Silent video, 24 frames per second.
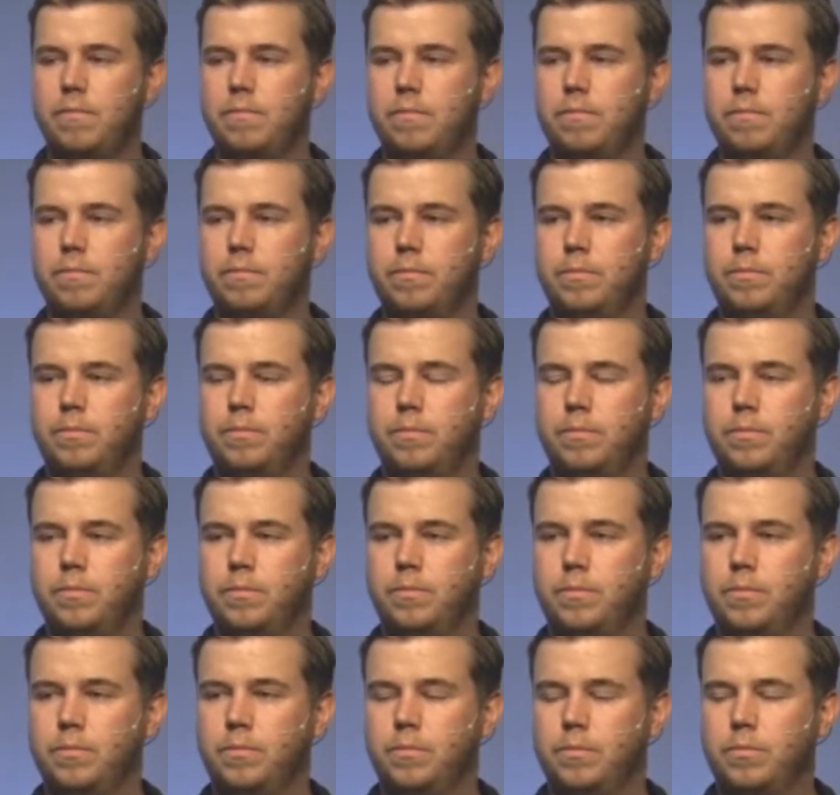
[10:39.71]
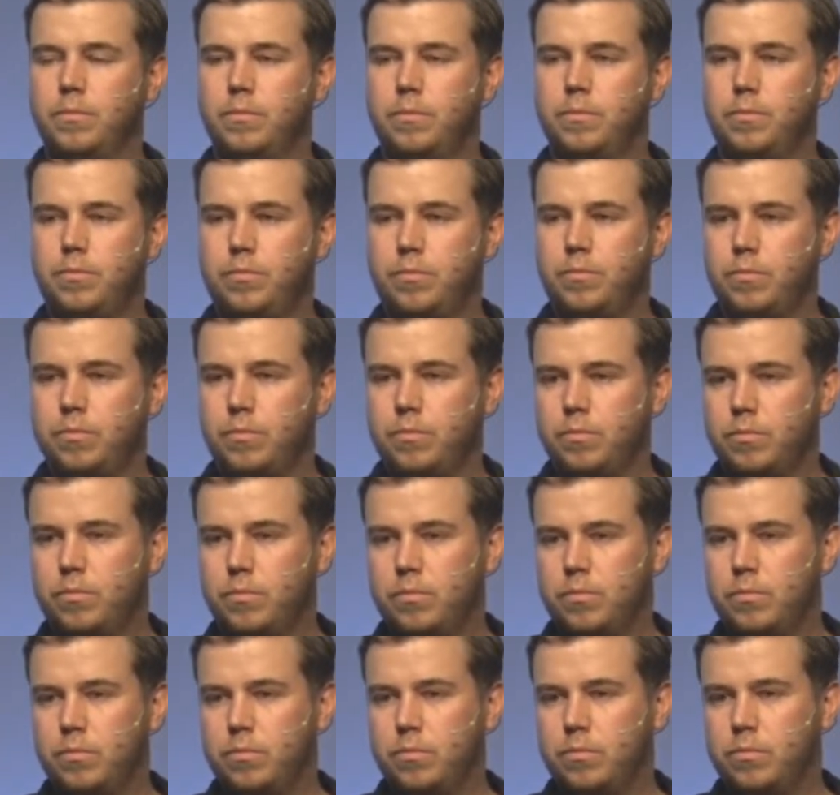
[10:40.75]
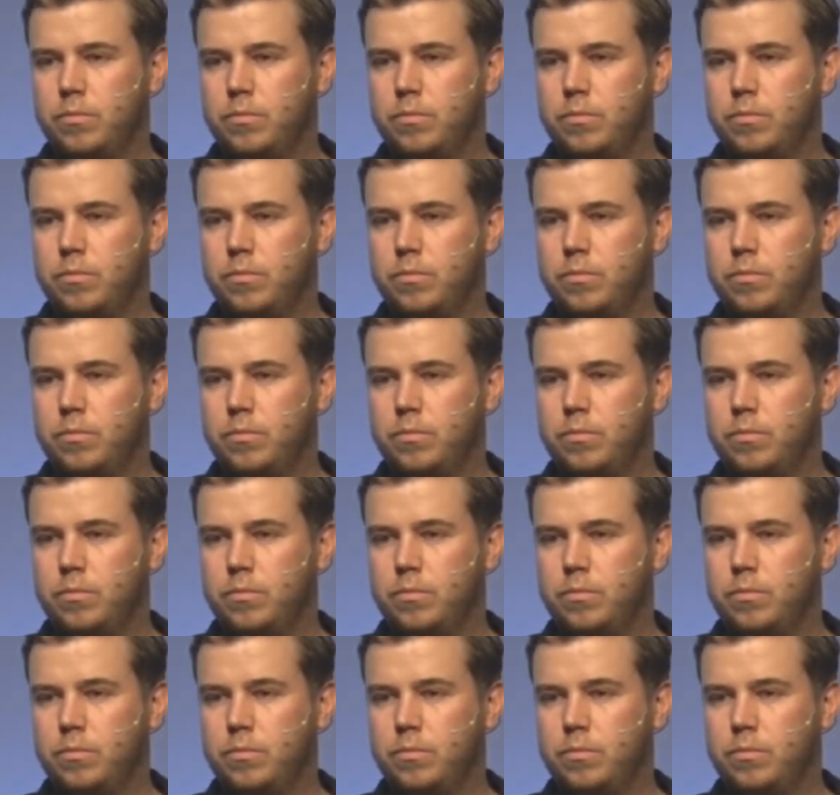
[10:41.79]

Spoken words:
[no speech]